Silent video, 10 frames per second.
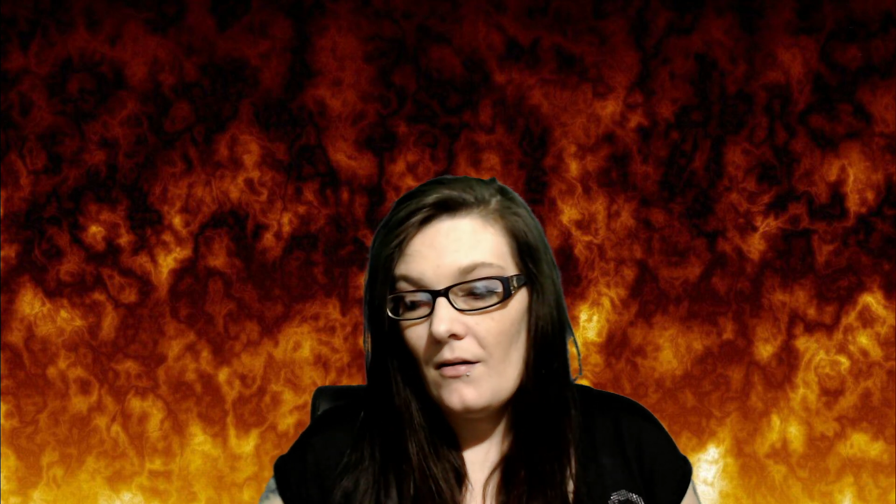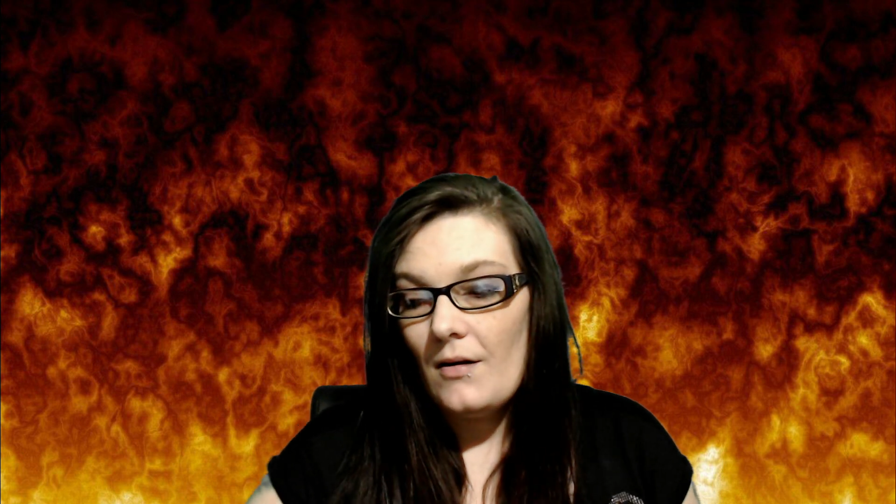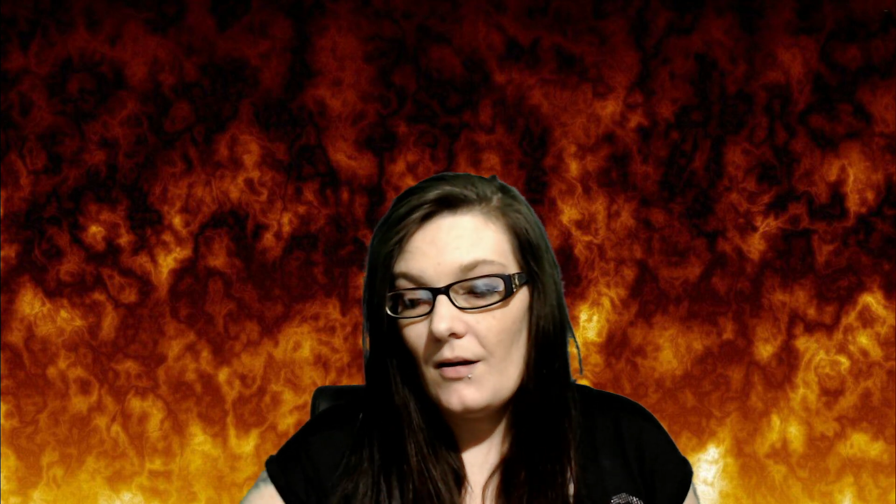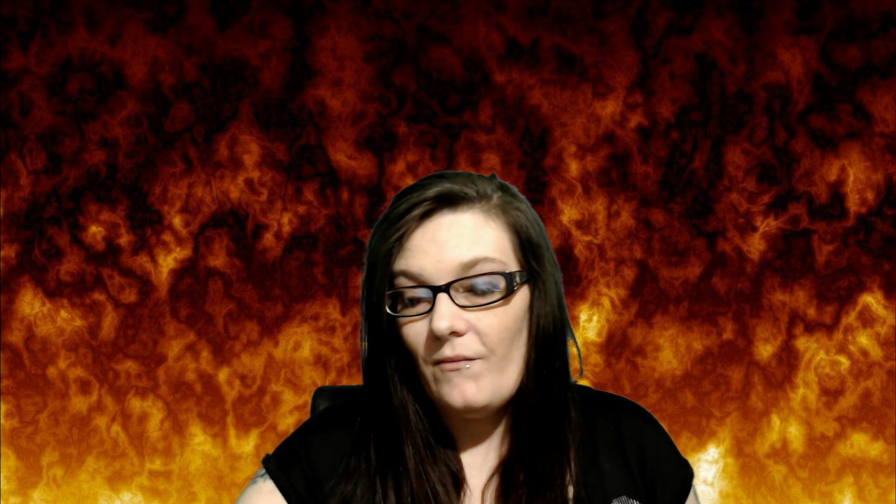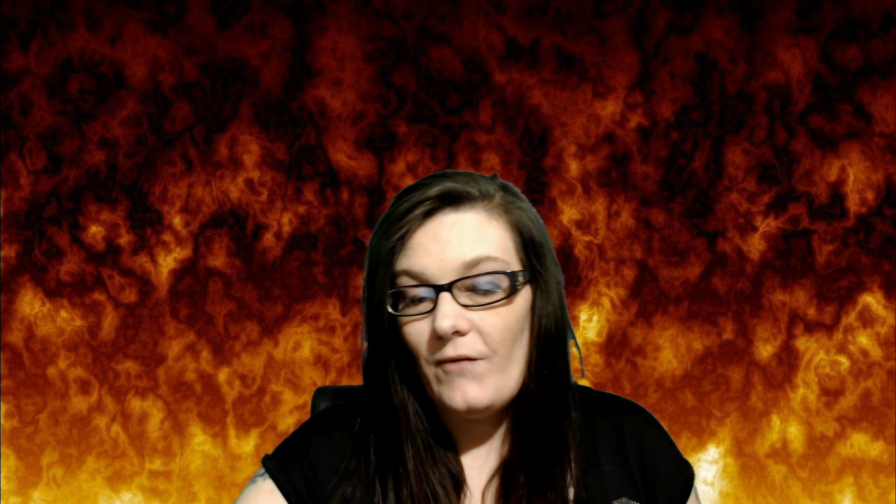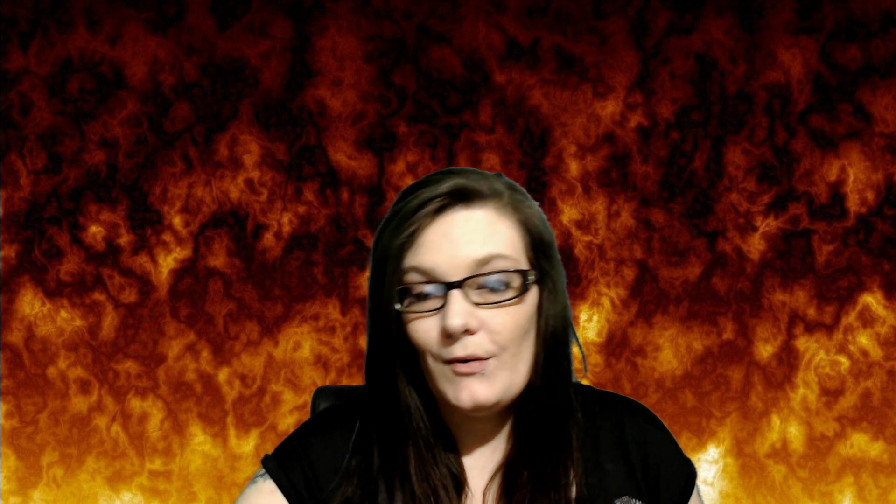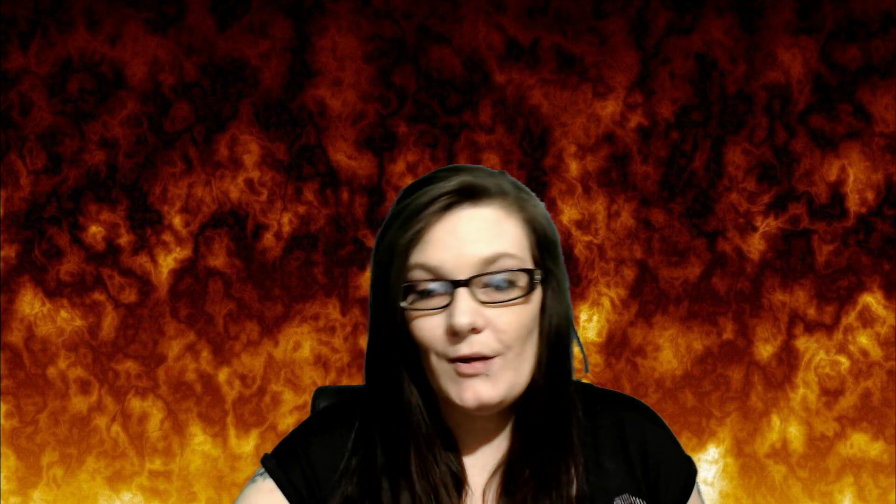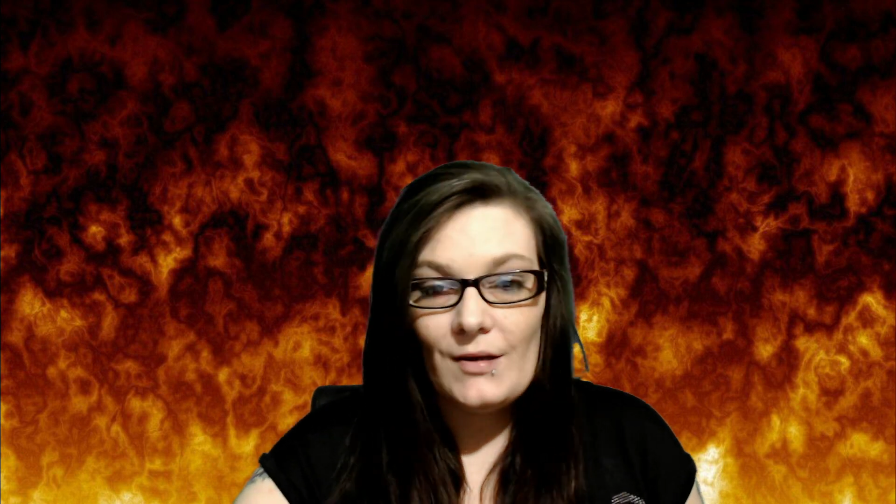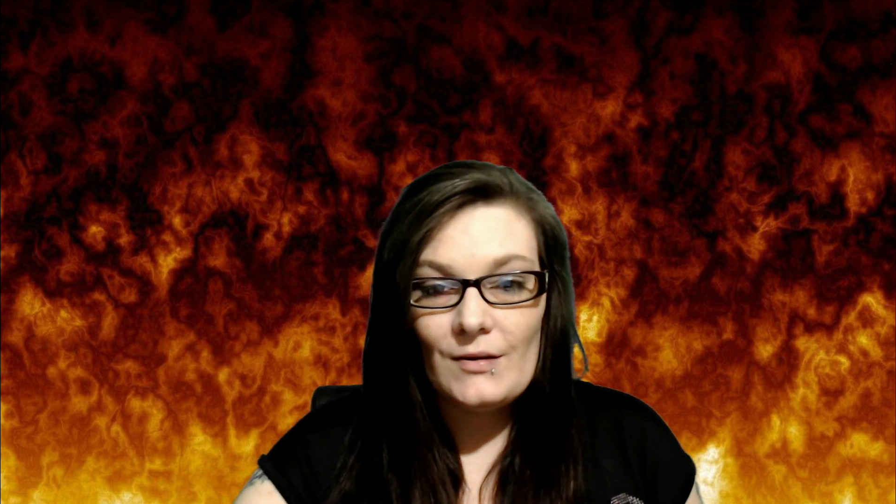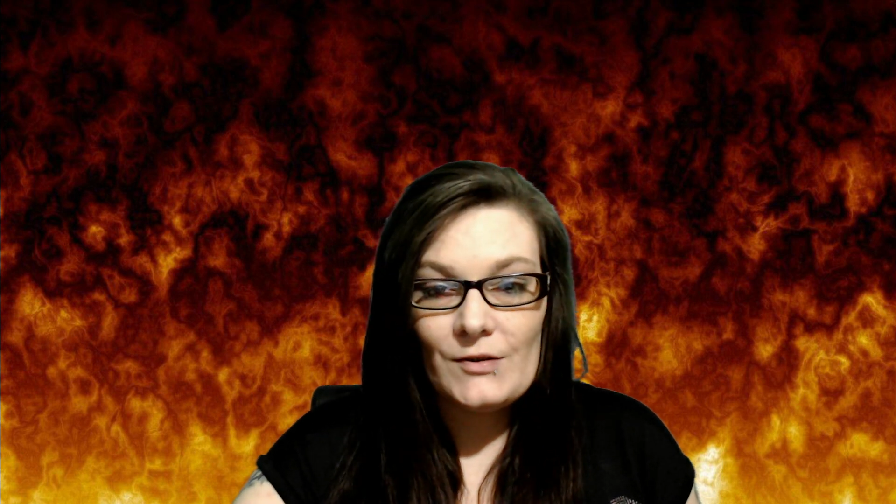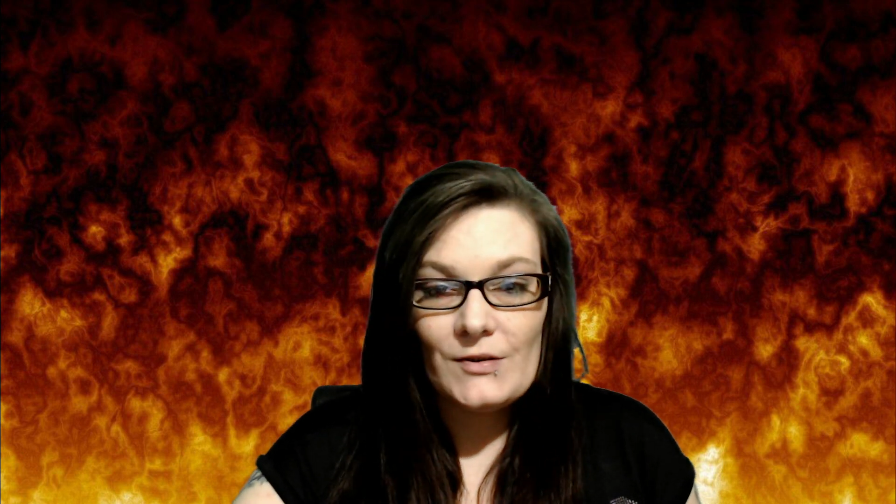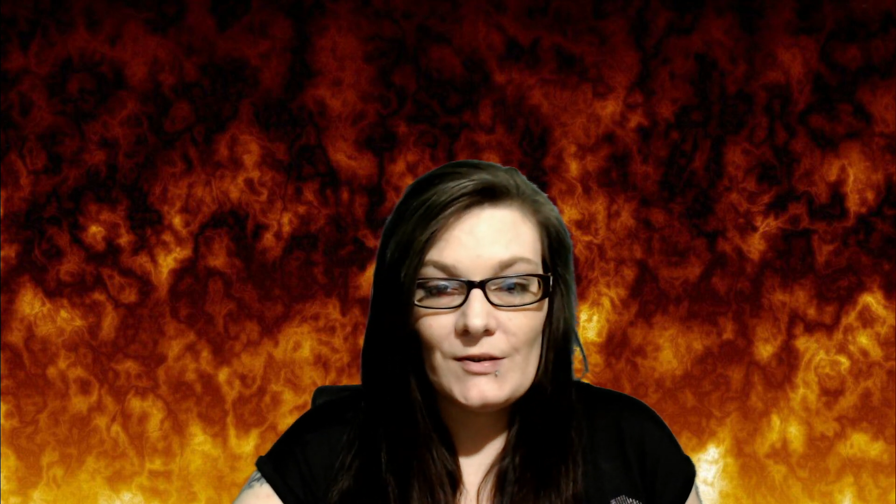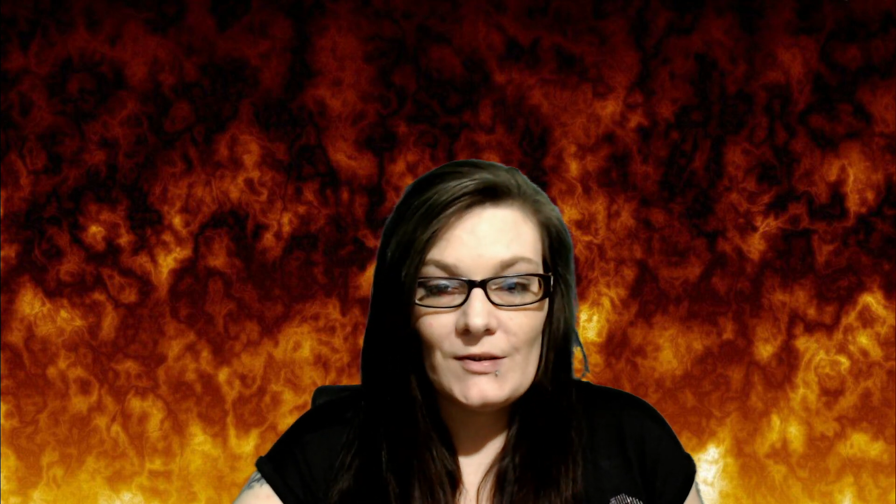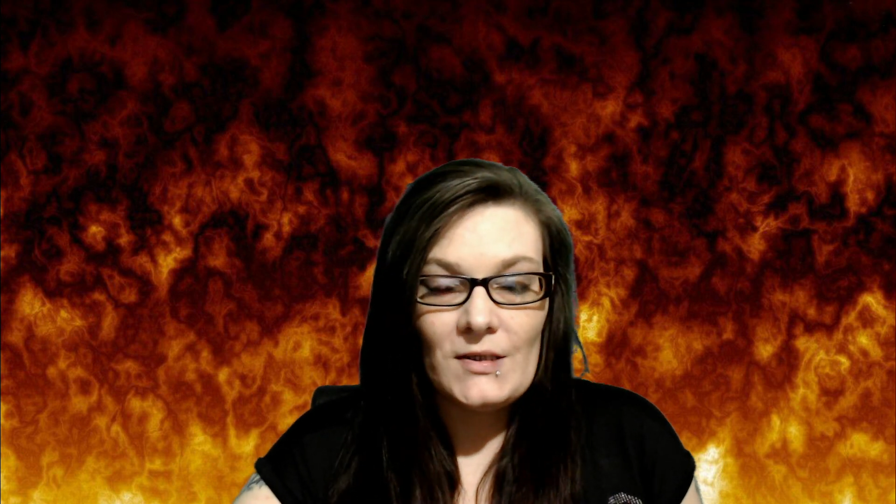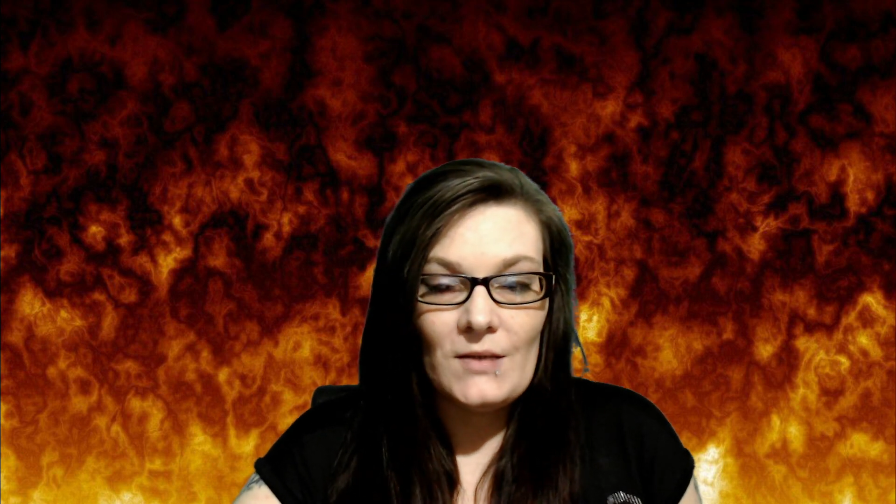I'm very anxious to
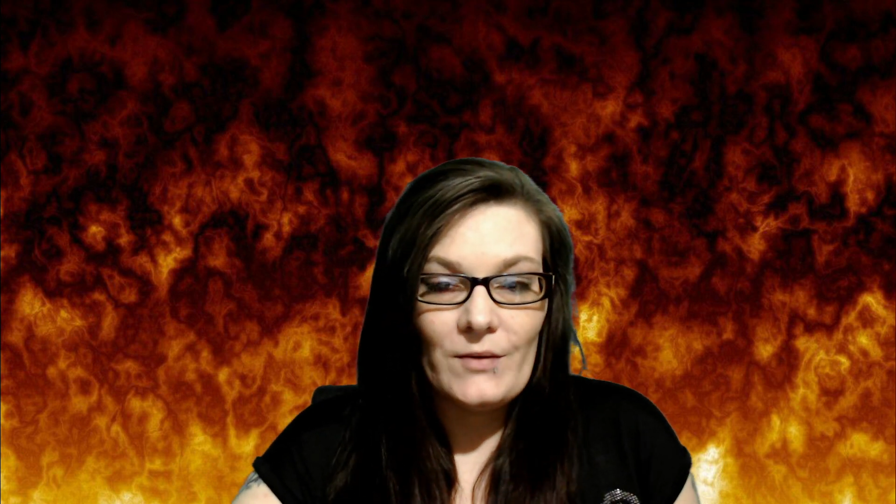see where